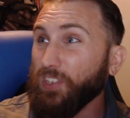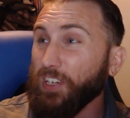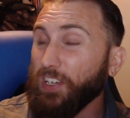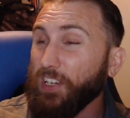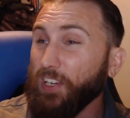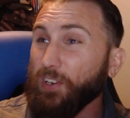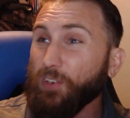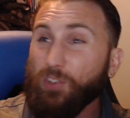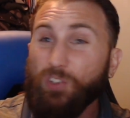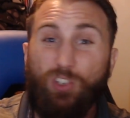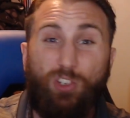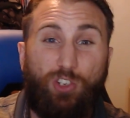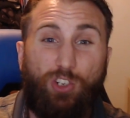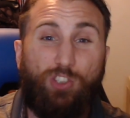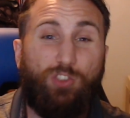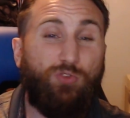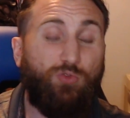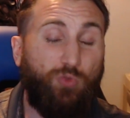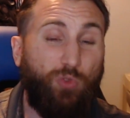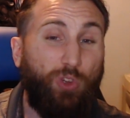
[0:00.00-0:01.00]
Here, you
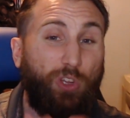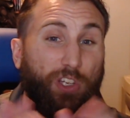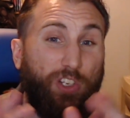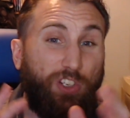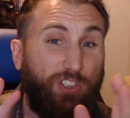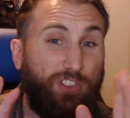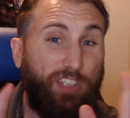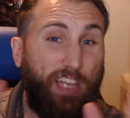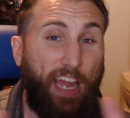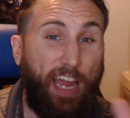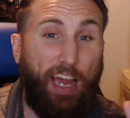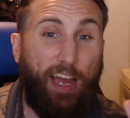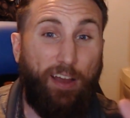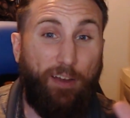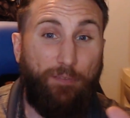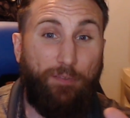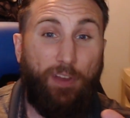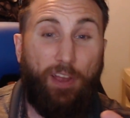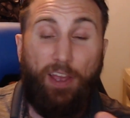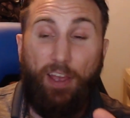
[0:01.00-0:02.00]
just really just
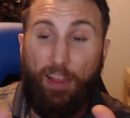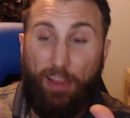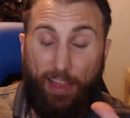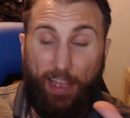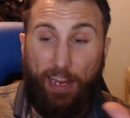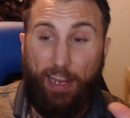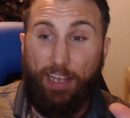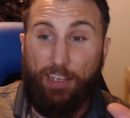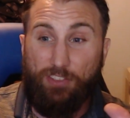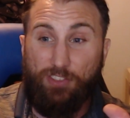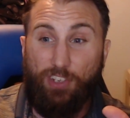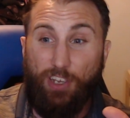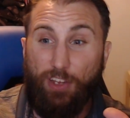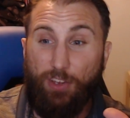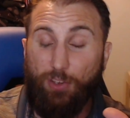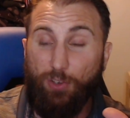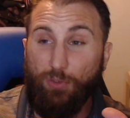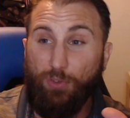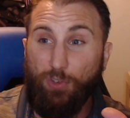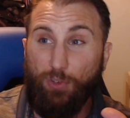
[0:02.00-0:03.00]
have, like I said,
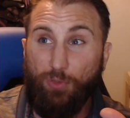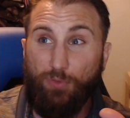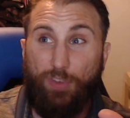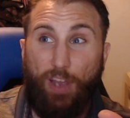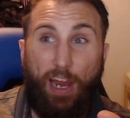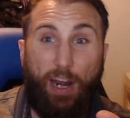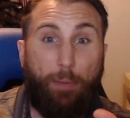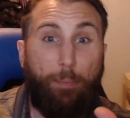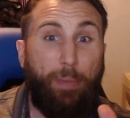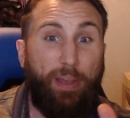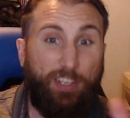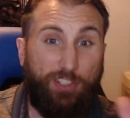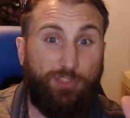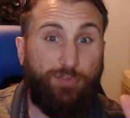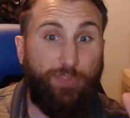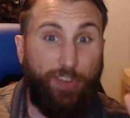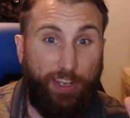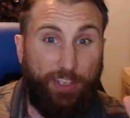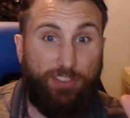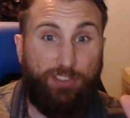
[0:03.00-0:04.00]
you you've got a
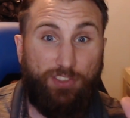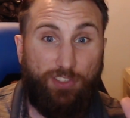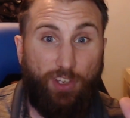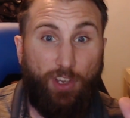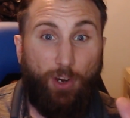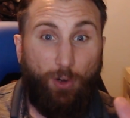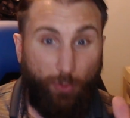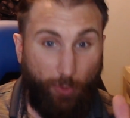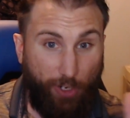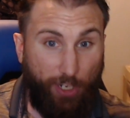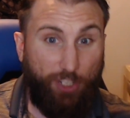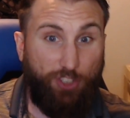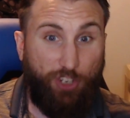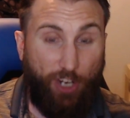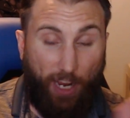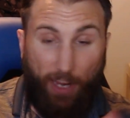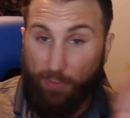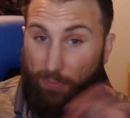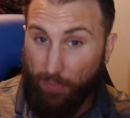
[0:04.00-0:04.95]
misfits reject.